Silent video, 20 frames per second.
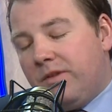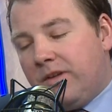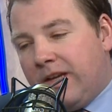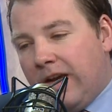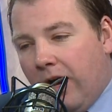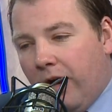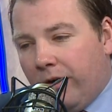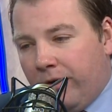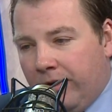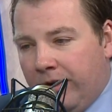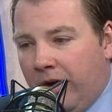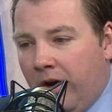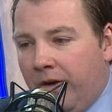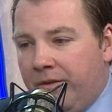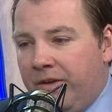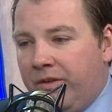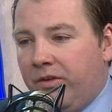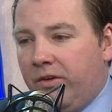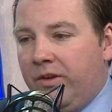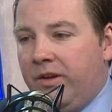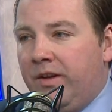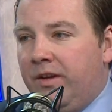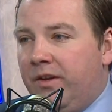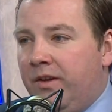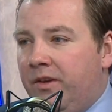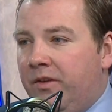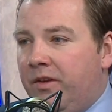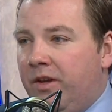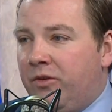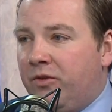Calgary obviously
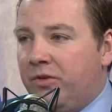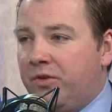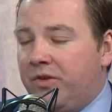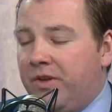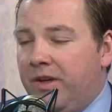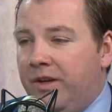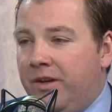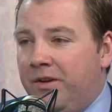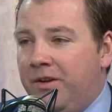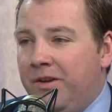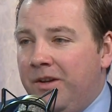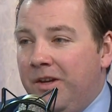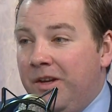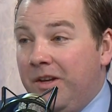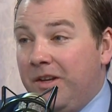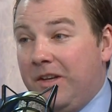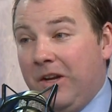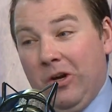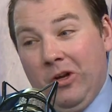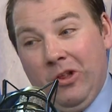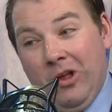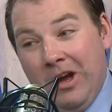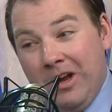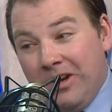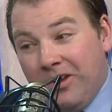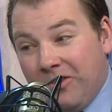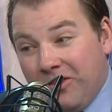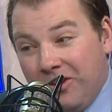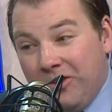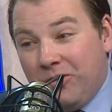is interested.
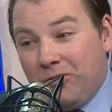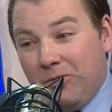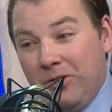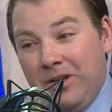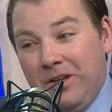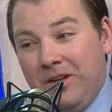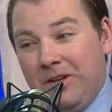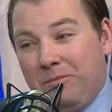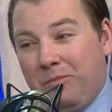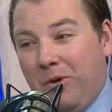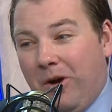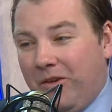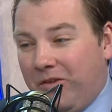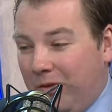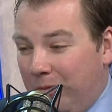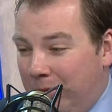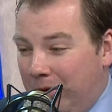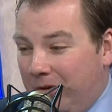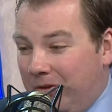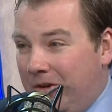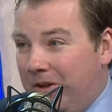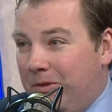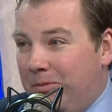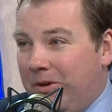Carolina is an intriguing possibility